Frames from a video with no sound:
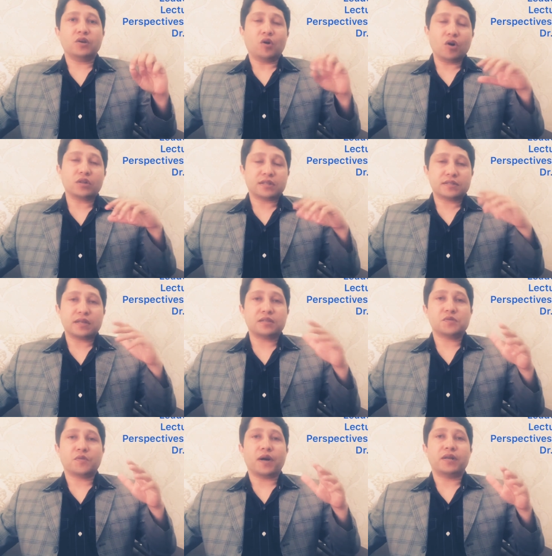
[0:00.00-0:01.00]
or the
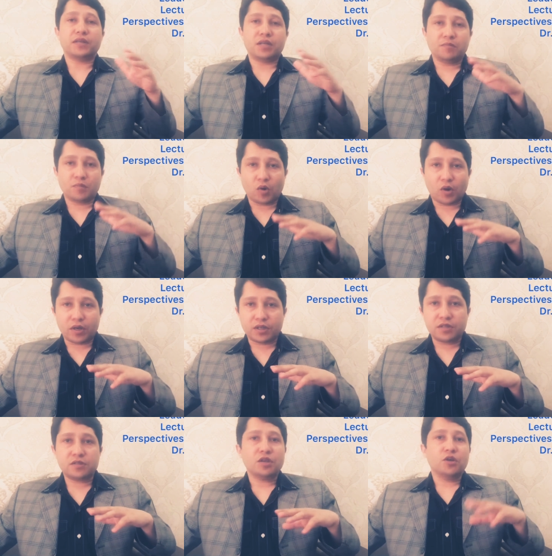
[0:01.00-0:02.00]
satisfied
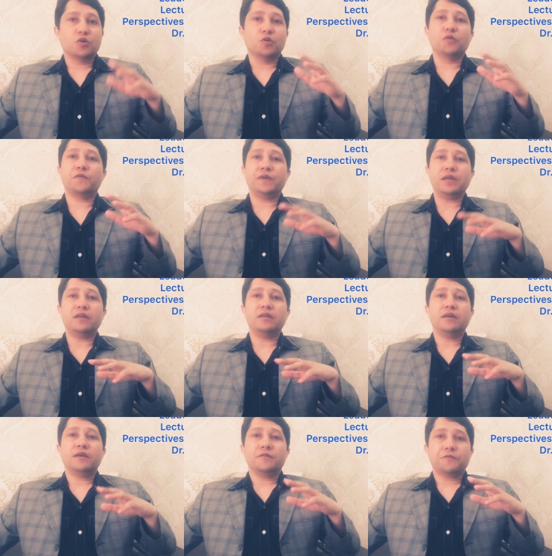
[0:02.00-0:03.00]
employees who feel
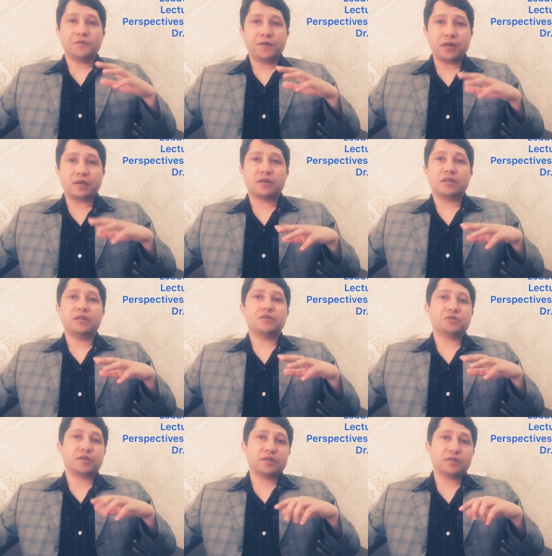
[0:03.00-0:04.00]
fairly
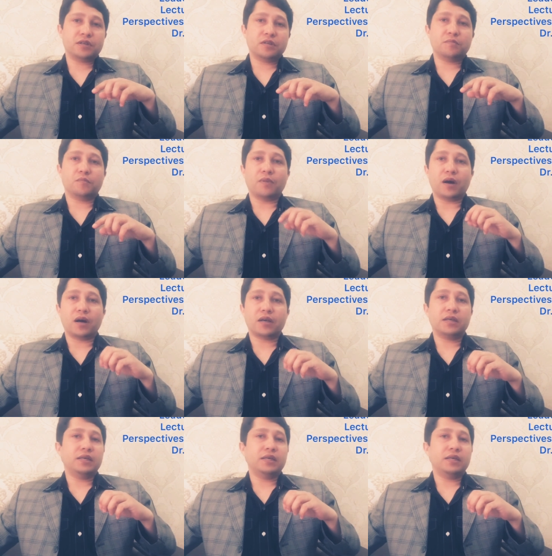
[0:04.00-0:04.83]
treated by